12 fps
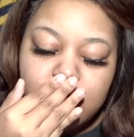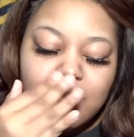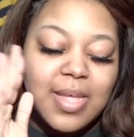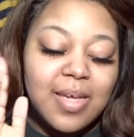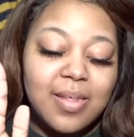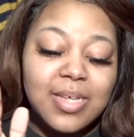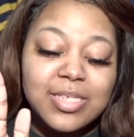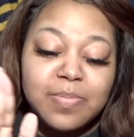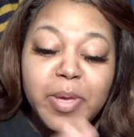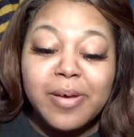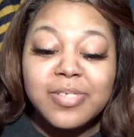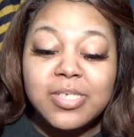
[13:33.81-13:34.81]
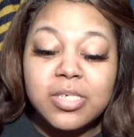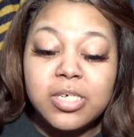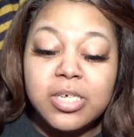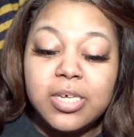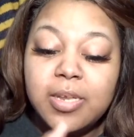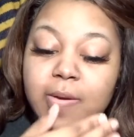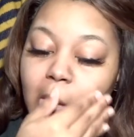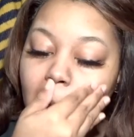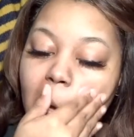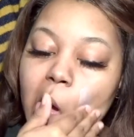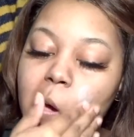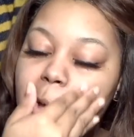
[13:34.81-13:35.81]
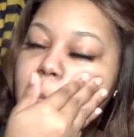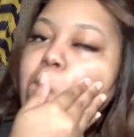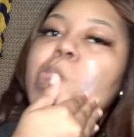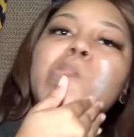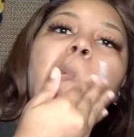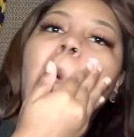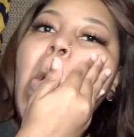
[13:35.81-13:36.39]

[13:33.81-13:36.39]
Now this smells good. Um,